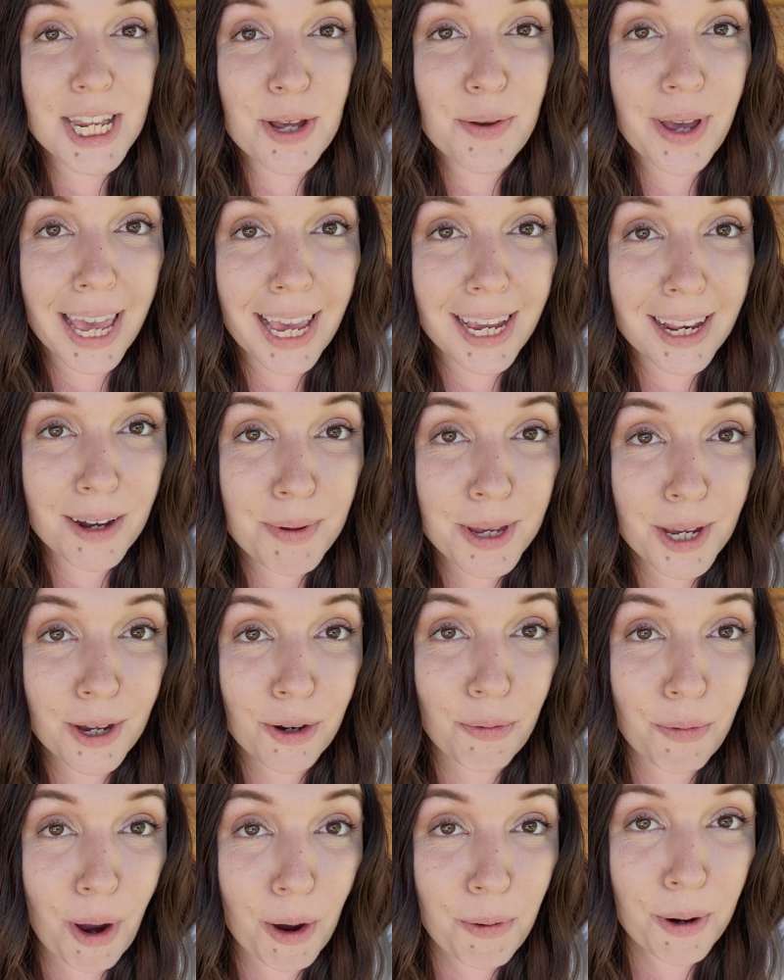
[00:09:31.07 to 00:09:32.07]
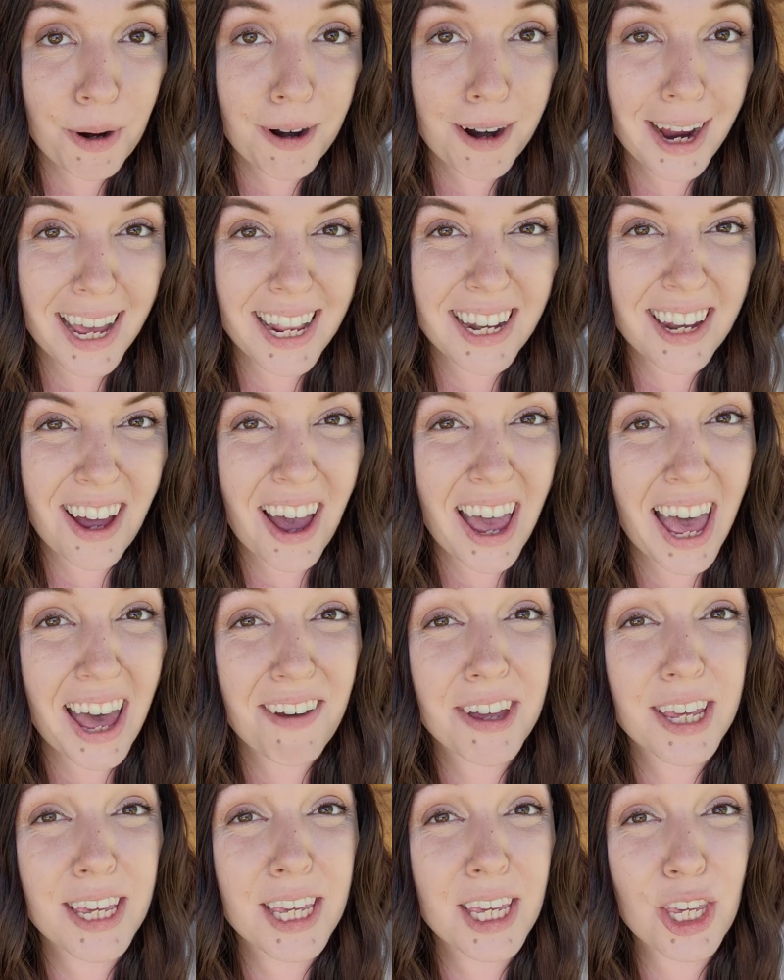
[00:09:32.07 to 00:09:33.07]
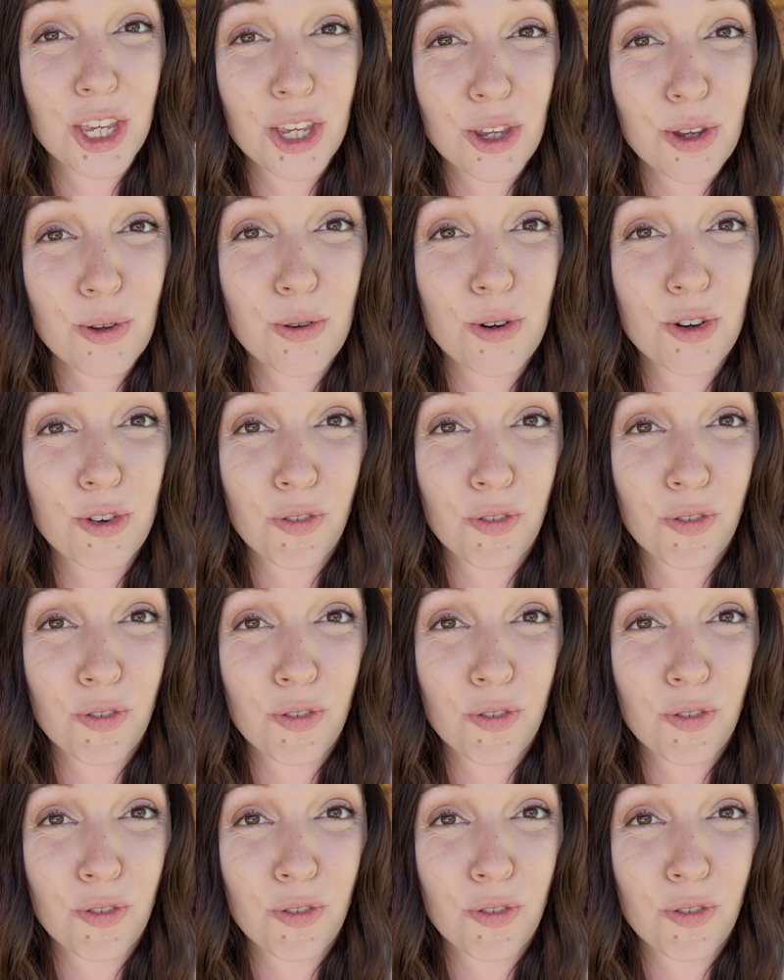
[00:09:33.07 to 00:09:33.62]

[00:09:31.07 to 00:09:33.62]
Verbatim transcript: It's okay to be a grower and not have a huge